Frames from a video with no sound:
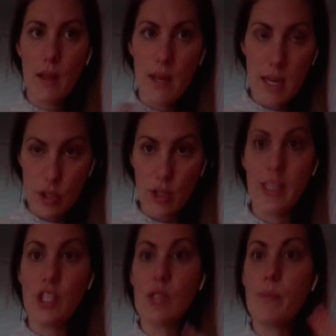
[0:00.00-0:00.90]

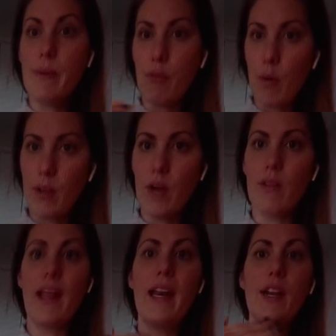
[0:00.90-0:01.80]
initially, just before, you
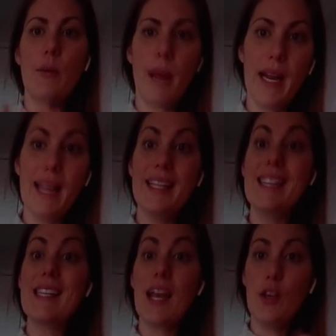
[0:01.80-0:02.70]
know, letting your body at
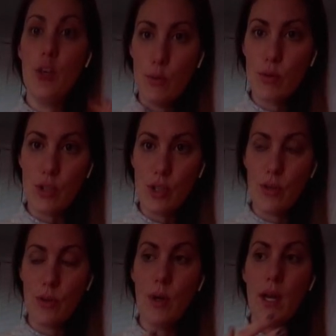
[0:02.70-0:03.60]
least get used
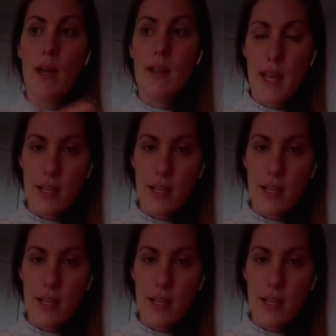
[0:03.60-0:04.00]
to the